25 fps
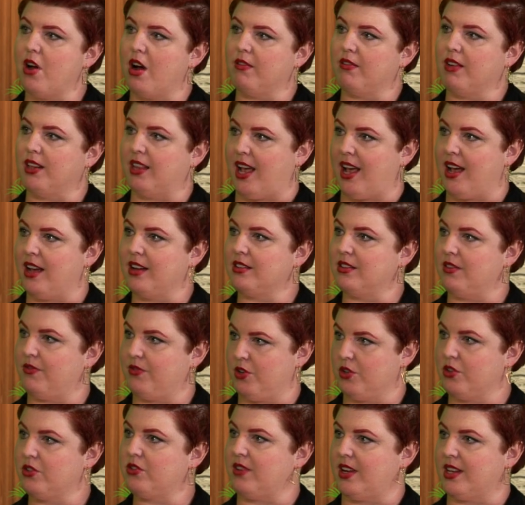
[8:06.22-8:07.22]
relaxed, if
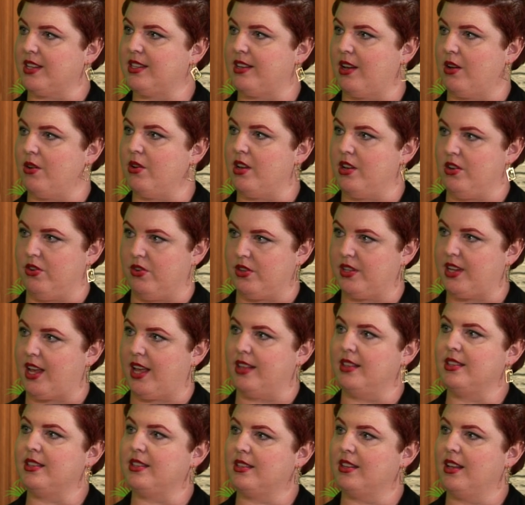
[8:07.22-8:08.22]
you're stressed out and you're
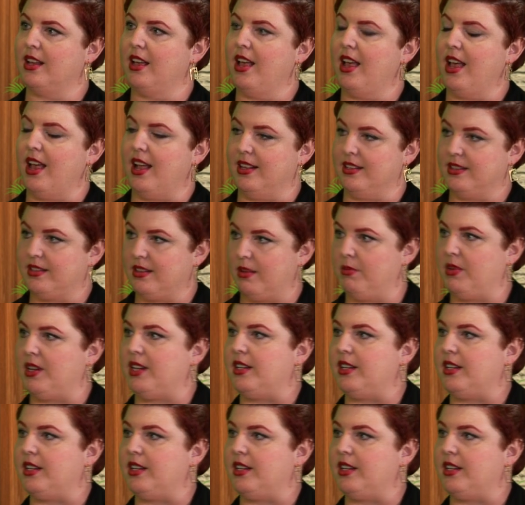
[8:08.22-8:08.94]
tense and somebody